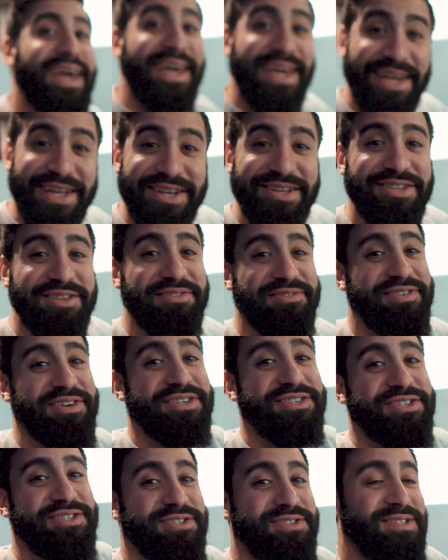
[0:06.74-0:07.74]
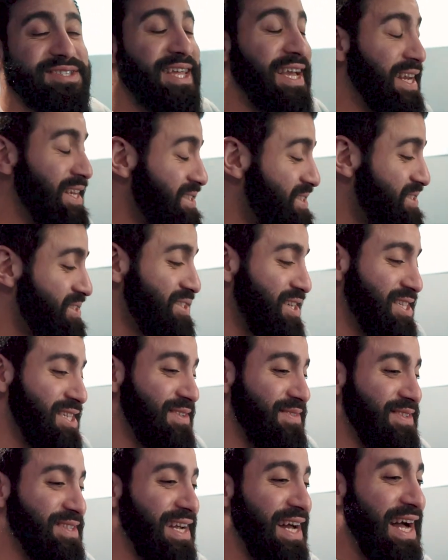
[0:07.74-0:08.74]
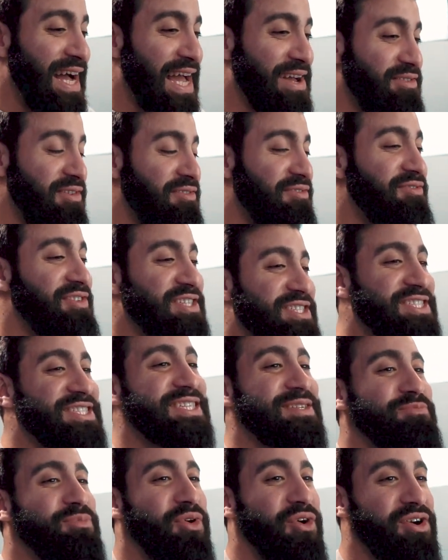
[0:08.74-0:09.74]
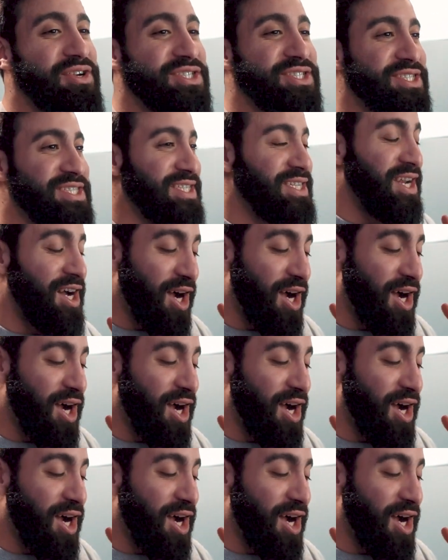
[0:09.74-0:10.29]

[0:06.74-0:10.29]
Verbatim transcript: It is official, ladies and gentlemen. I have officially purchased and